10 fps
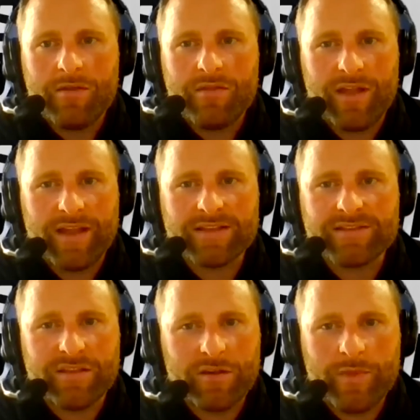like I
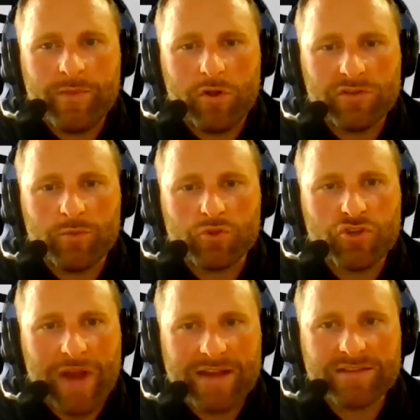said, there'd be multiple
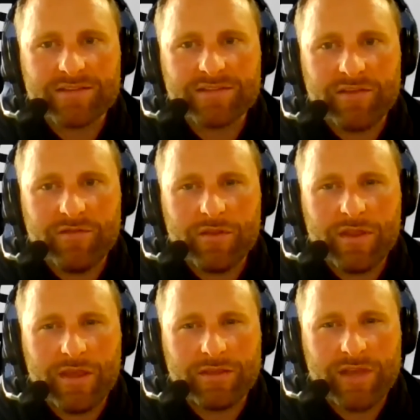tracks to sit for the
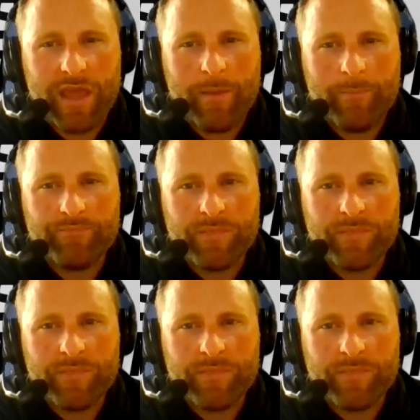exam,